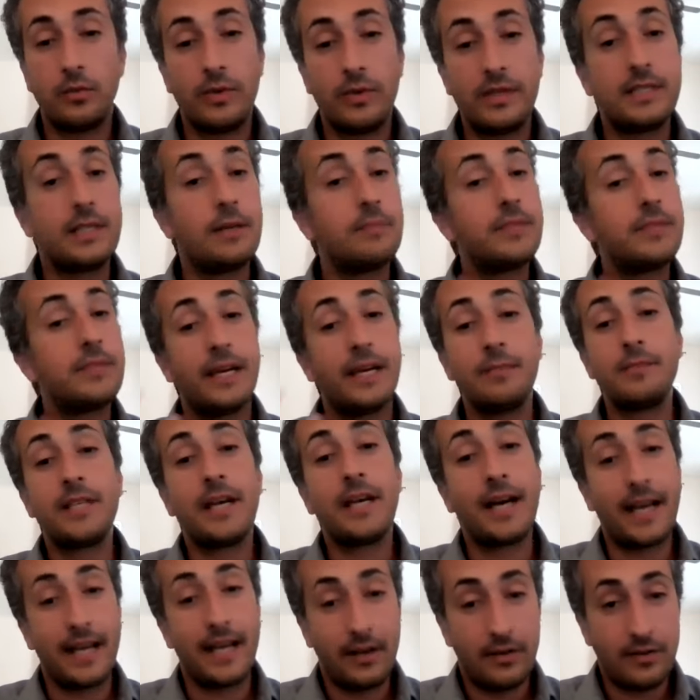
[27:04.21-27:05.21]
We sometimes
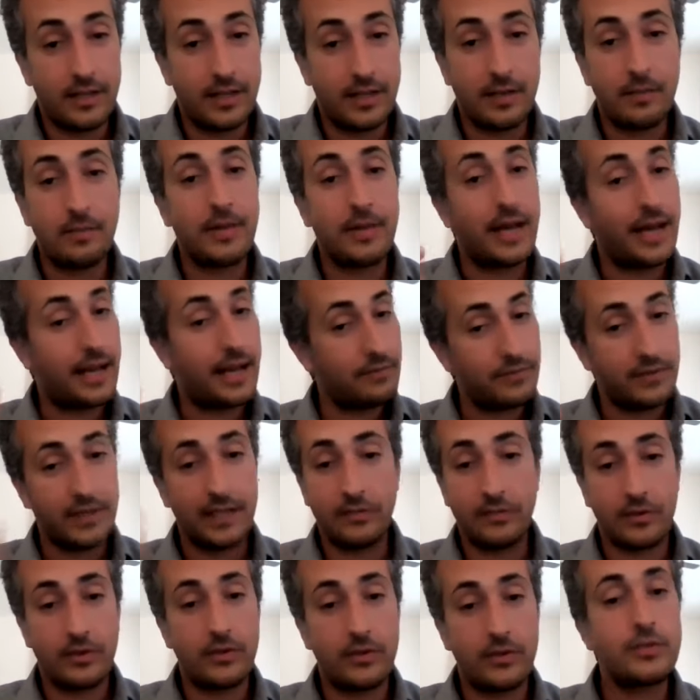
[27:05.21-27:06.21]
hire them at
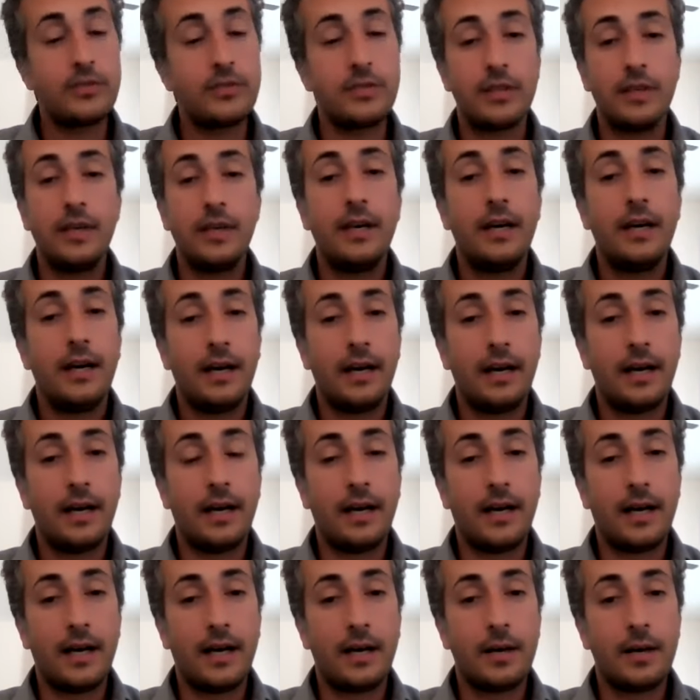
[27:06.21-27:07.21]
Flavors
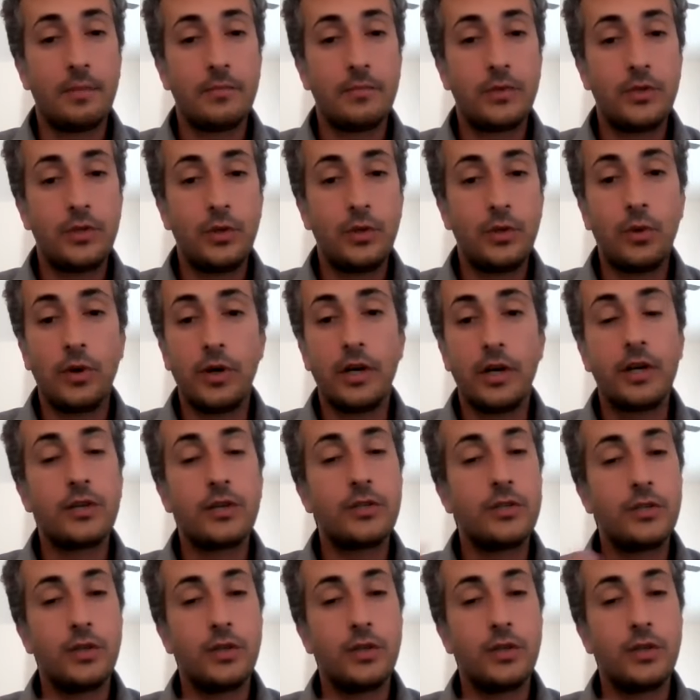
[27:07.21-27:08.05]
um, to work.